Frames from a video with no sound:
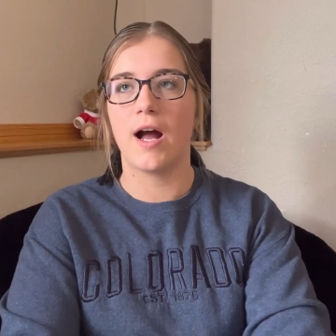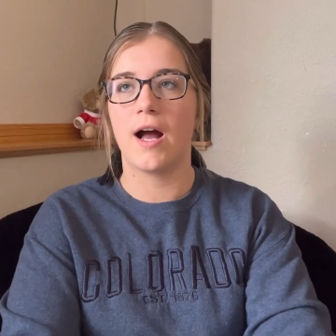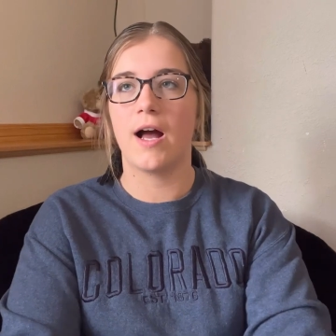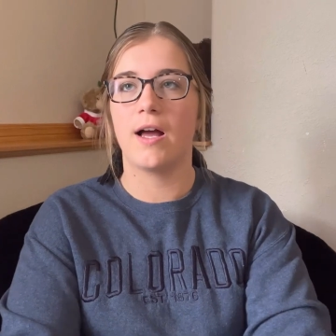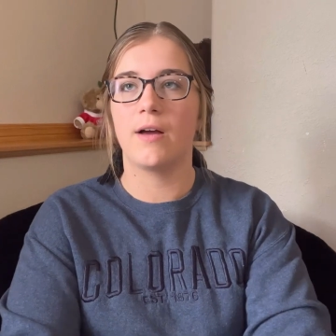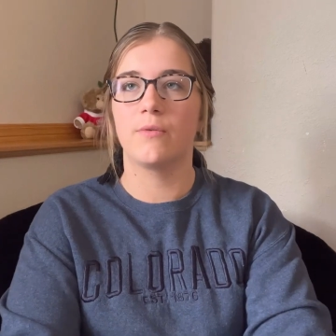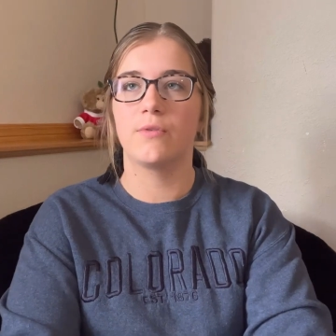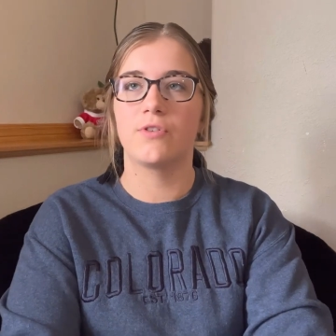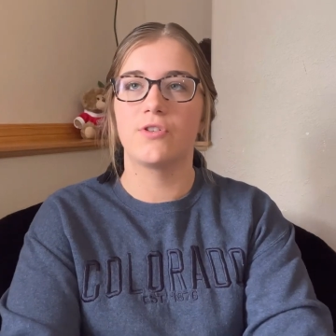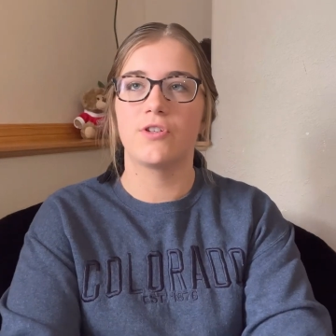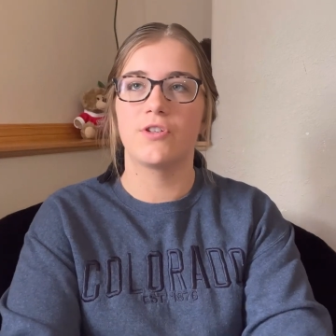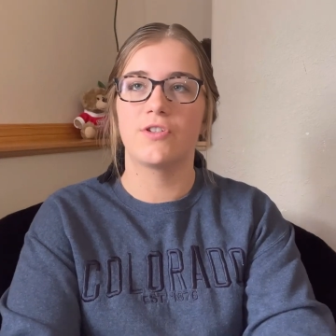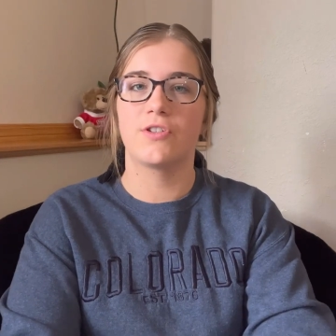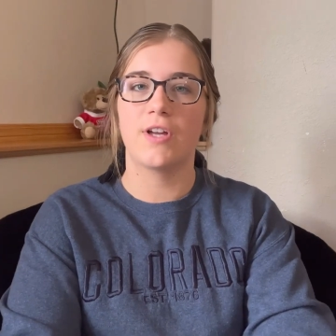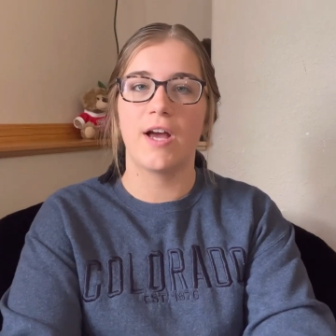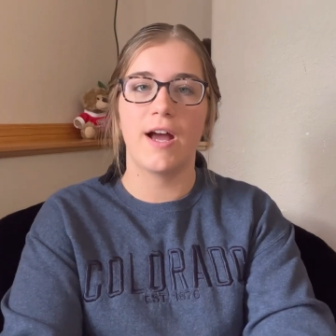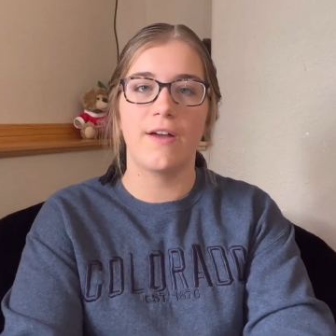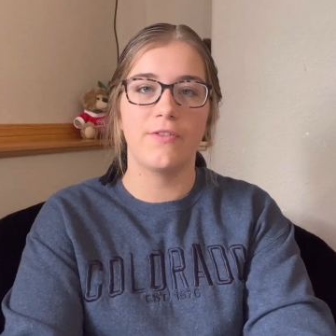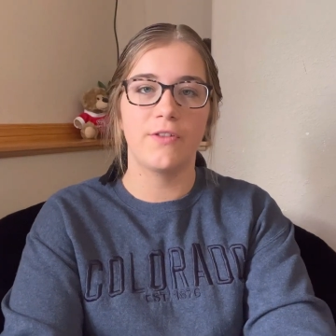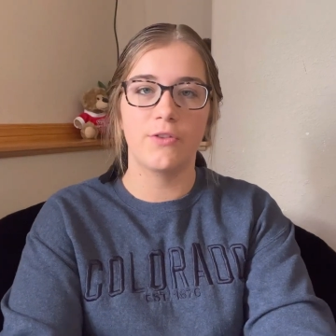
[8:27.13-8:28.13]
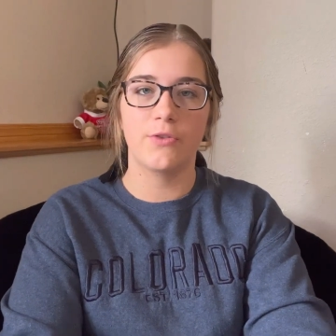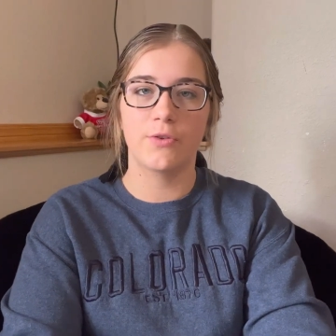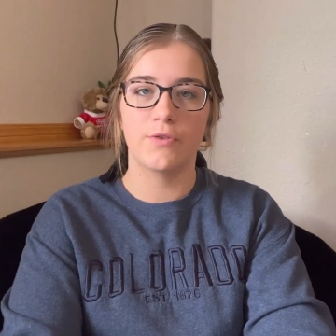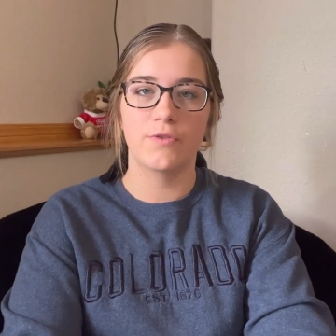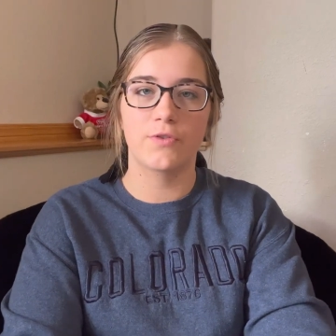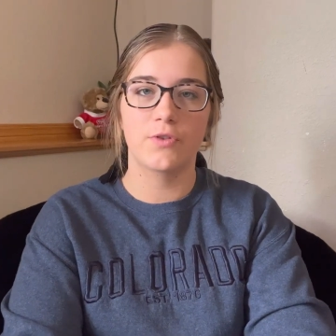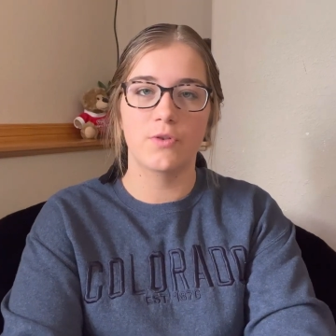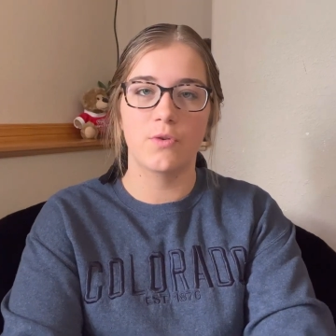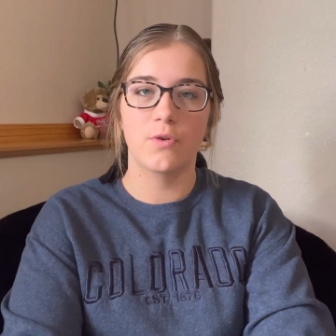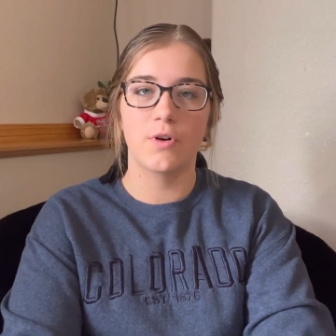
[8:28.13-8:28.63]
I was just at the thrift
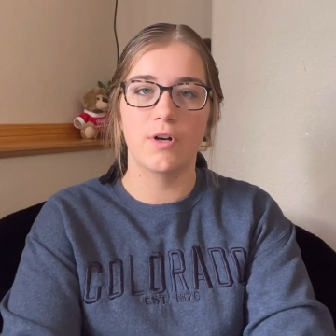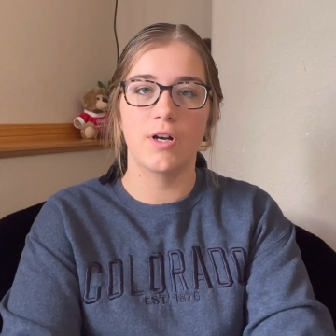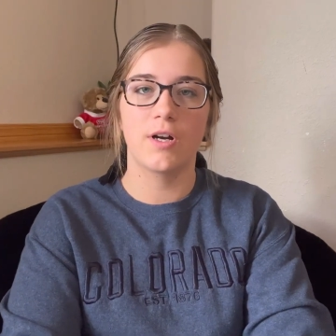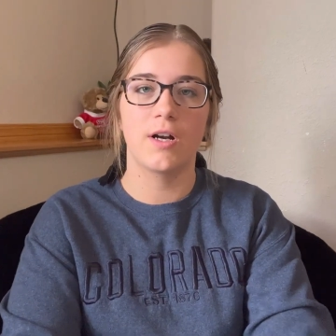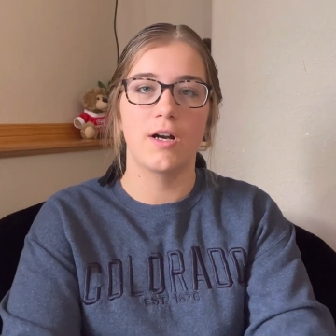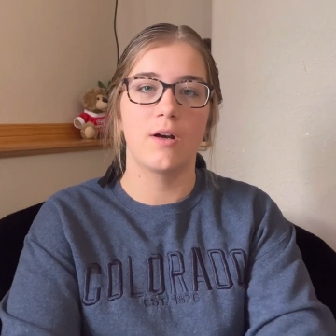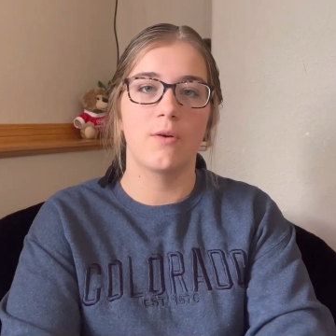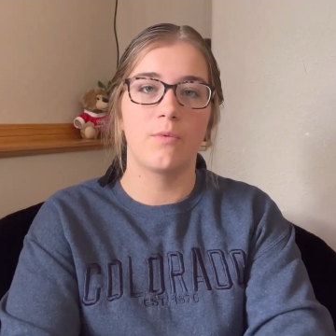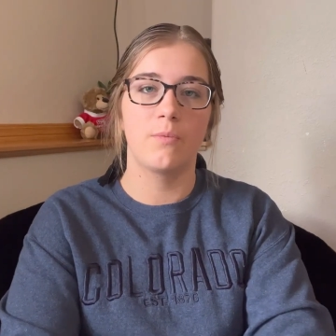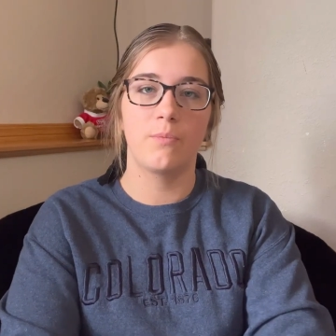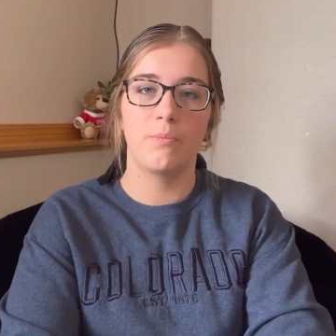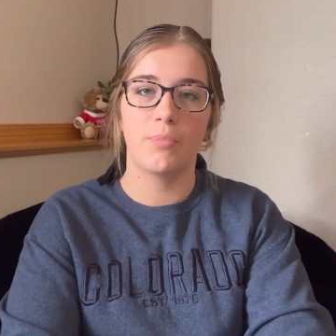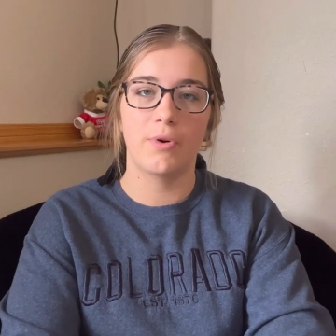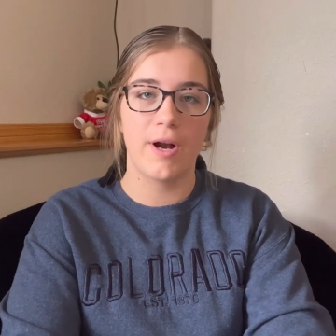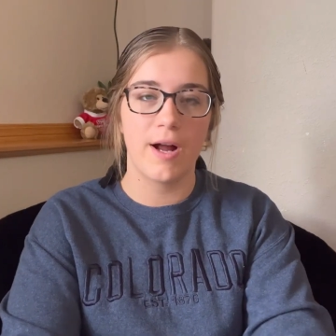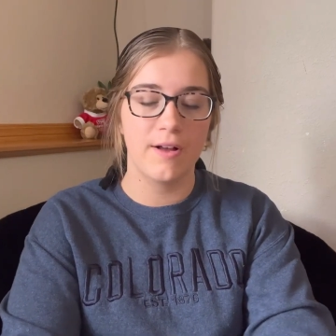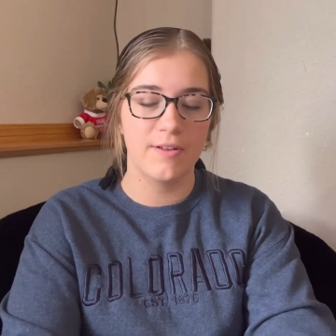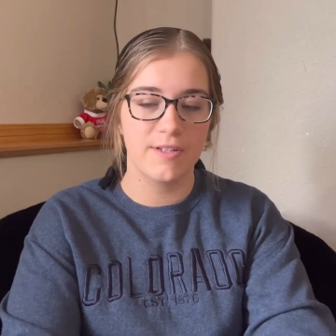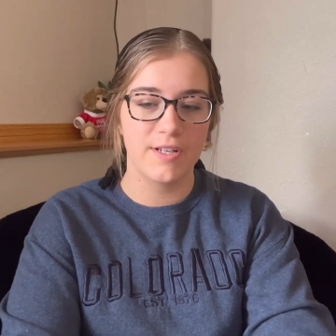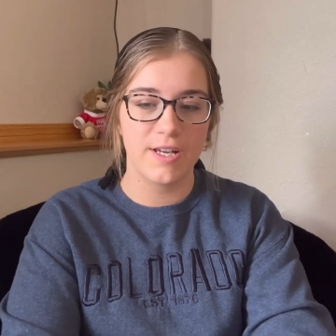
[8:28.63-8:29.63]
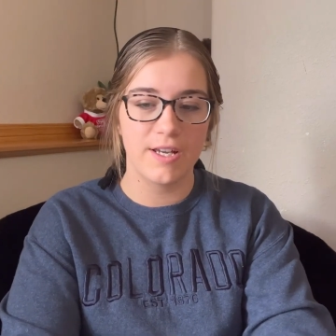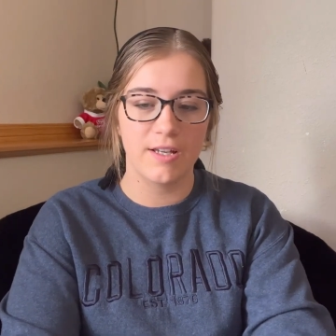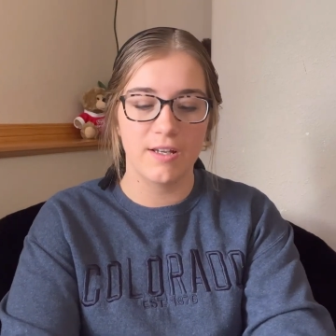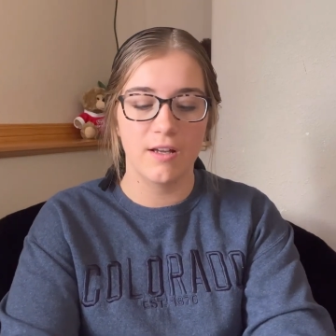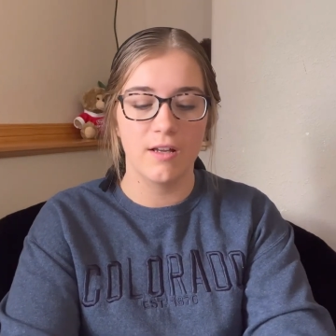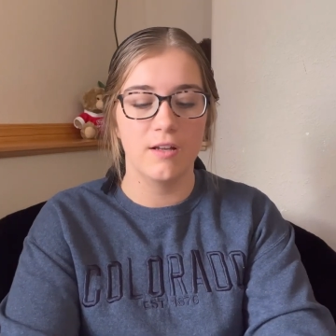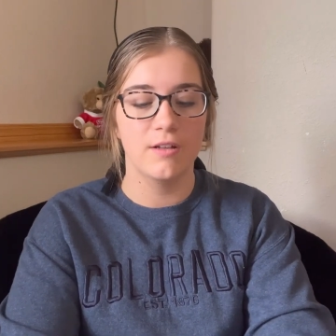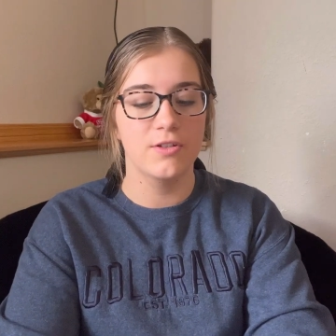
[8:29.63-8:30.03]
store browsing,